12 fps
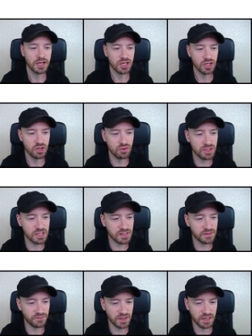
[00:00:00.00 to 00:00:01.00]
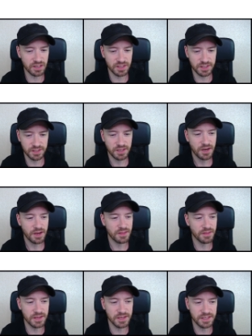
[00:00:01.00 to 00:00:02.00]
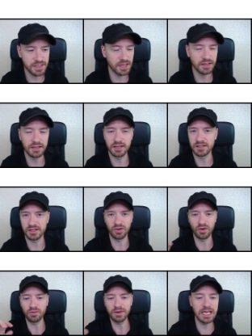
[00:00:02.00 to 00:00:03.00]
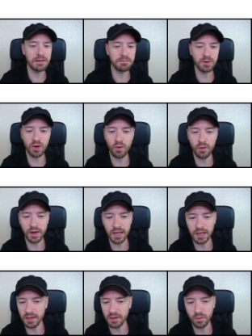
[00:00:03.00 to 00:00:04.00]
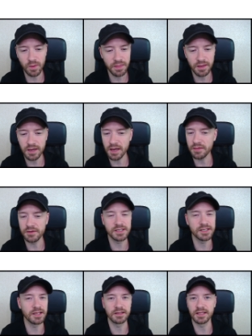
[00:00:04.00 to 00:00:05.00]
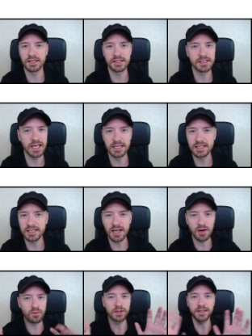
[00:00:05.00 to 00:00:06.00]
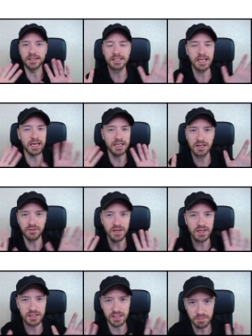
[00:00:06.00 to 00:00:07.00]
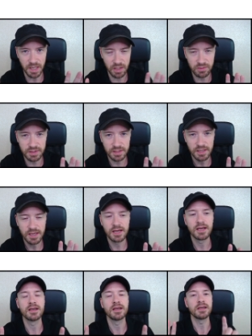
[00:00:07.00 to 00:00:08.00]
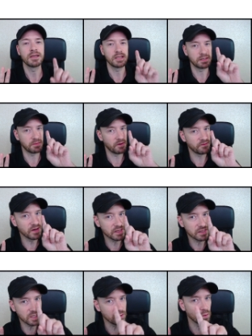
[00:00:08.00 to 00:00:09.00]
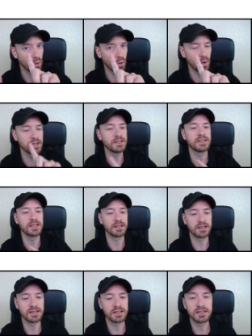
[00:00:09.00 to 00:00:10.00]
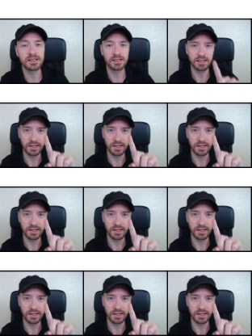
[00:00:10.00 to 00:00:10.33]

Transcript: You just finish this sentence. Don't keep going with another sentence. That's not what this activity is about. It's about fixing the one sentence